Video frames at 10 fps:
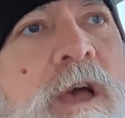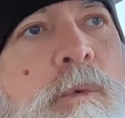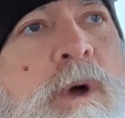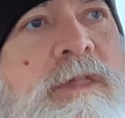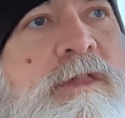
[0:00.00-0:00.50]
that
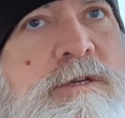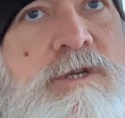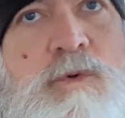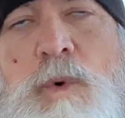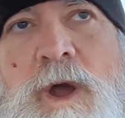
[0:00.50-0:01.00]
when the
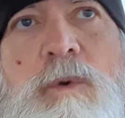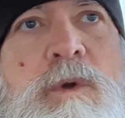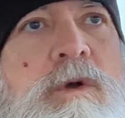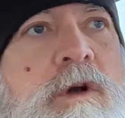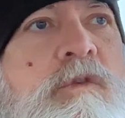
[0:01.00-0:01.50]
square
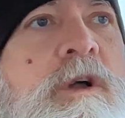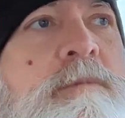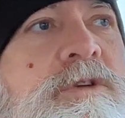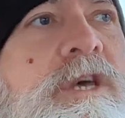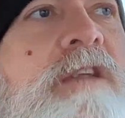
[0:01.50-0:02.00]
root of
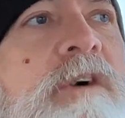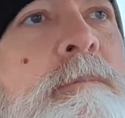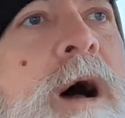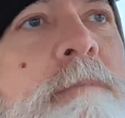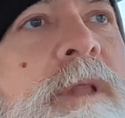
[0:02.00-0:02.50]
1% of a
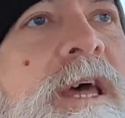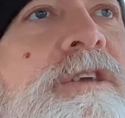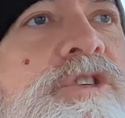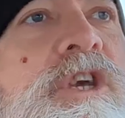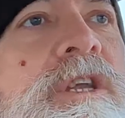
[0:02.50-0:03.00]

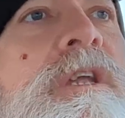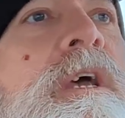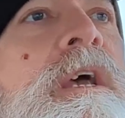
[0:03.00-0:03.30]
population